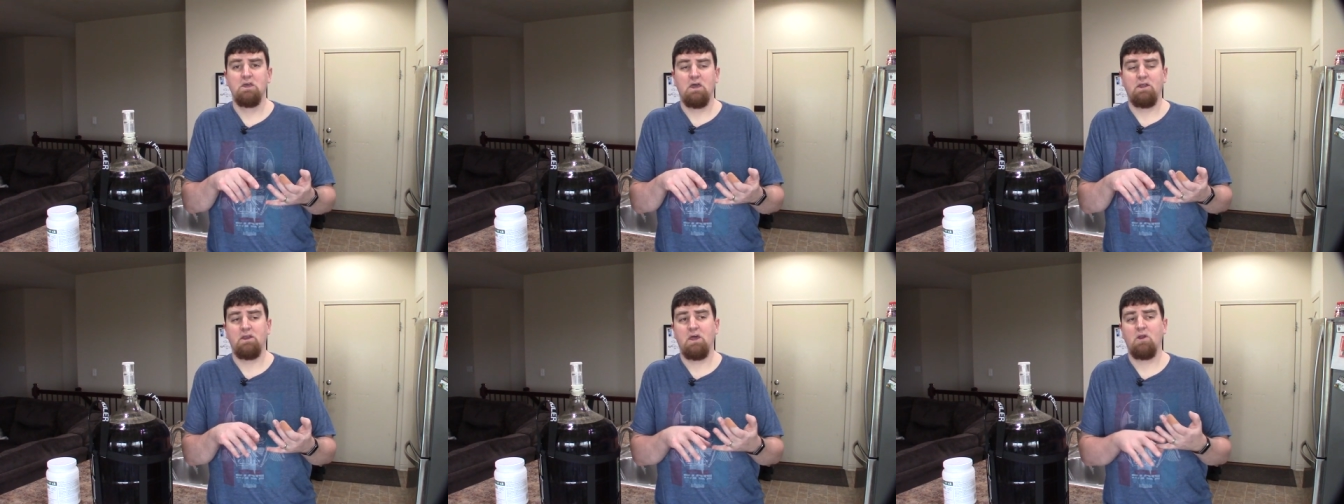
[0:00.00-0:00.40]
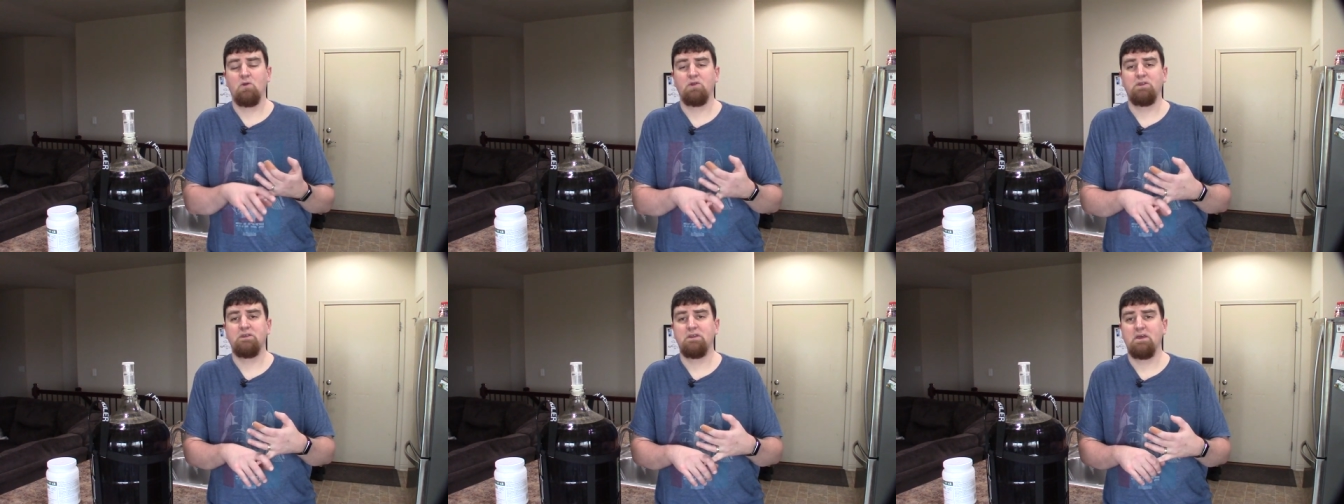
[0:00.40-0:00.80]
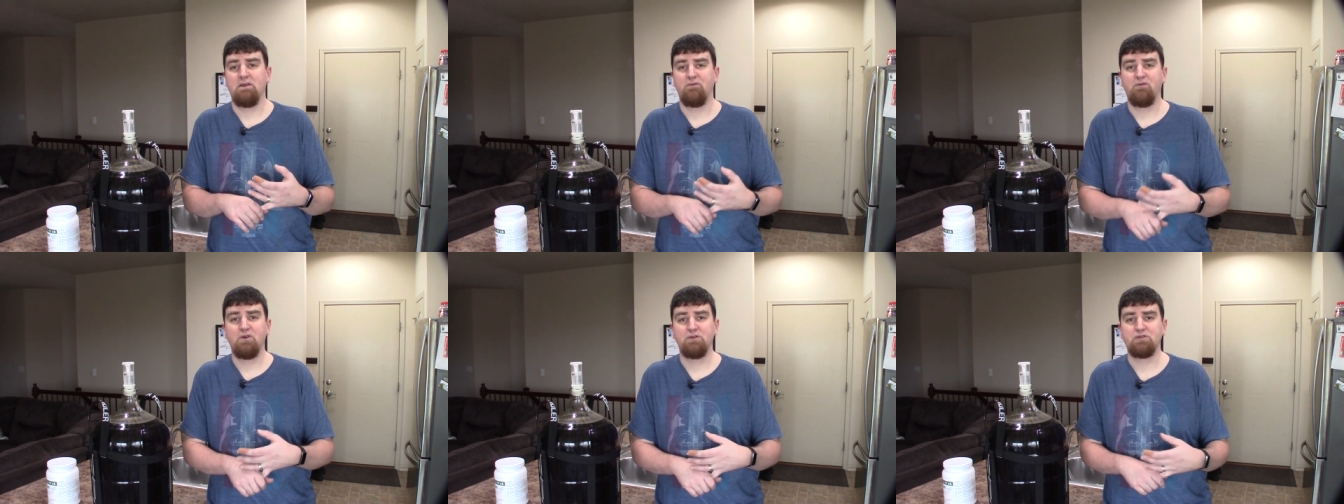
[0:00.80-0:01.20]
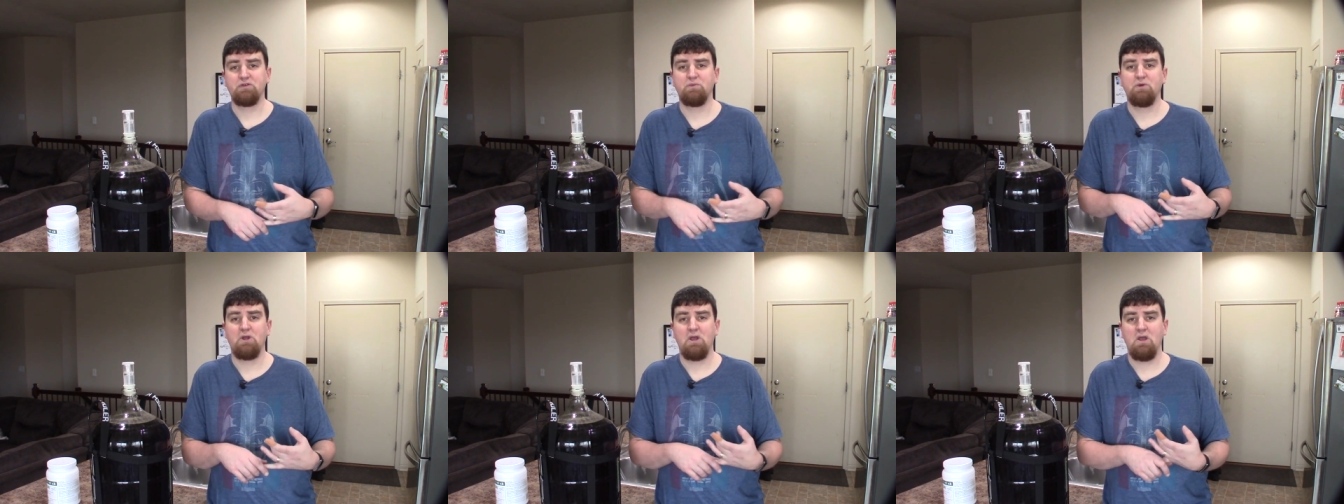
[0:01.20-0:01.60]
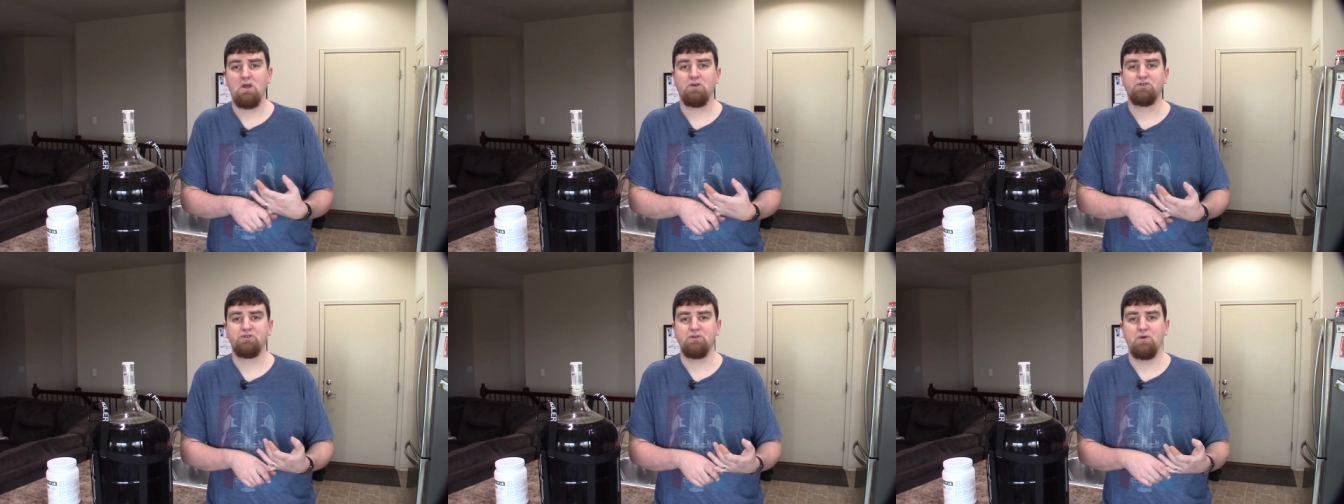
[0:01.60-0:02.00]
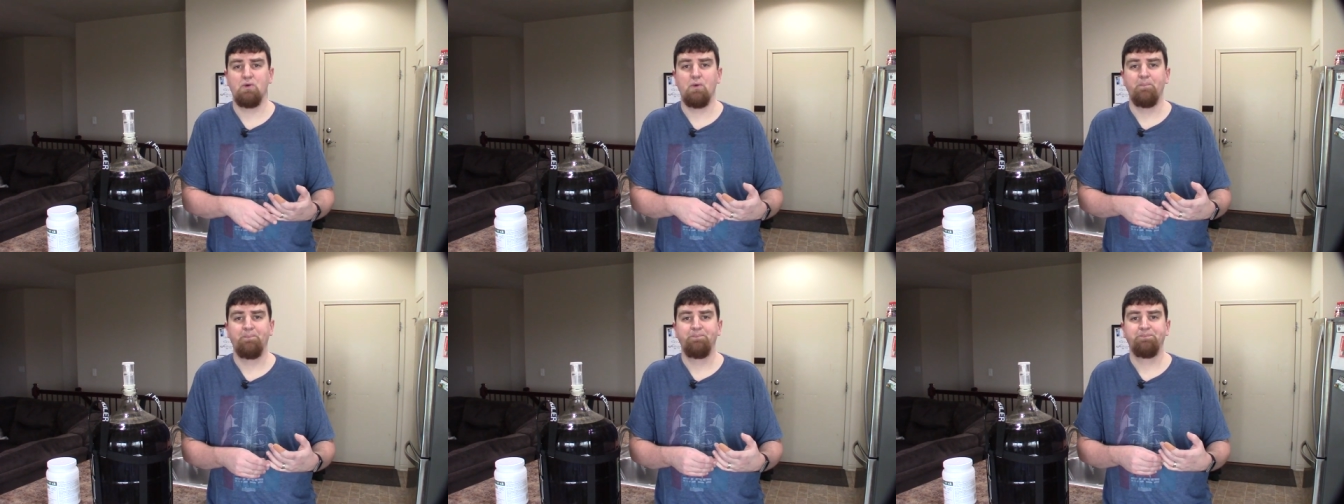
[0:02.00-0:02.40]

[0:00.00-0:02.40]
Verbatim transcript: not only did I filter, but I also